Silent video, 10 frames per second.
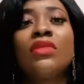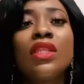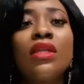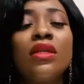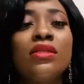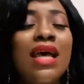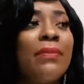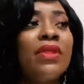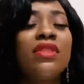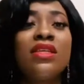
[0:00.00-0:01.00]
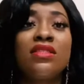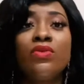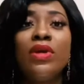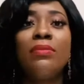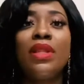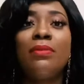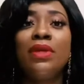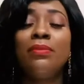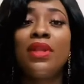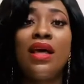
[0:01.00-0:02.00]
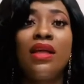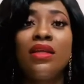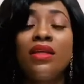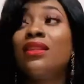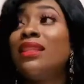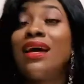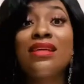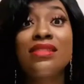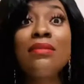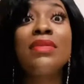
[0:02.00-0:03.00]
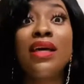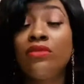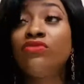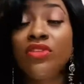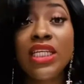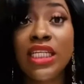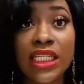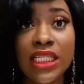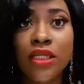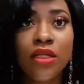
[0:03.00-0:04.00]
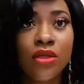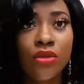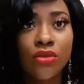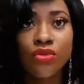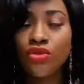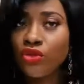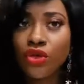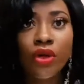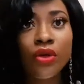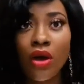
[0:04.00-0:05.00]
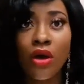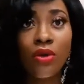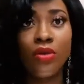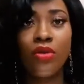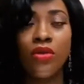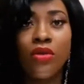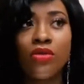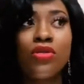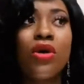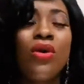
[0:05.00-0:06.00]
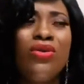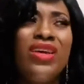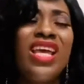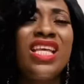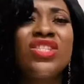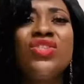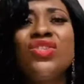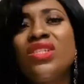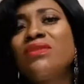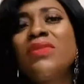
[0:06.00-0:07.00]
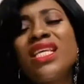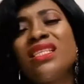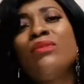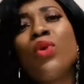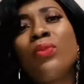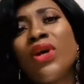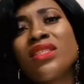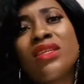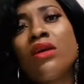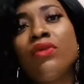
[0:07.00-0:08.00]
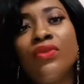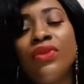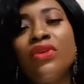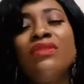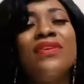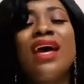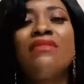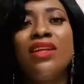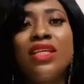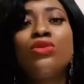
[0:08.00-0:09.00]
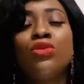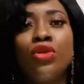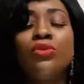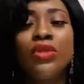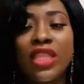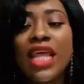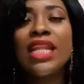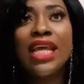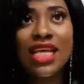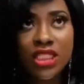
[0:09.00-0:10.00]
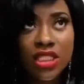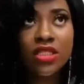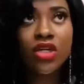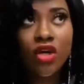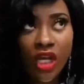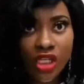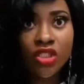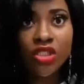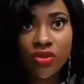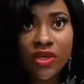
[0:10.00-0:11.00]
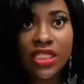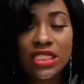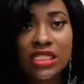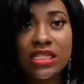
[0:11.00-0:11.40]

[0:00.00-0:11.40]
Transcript: typing things away, blah, blah, blah. There are some that really do not know. So it just makes it more practical for you if you have a little notebook. Then they actually say, okay, she's writing something,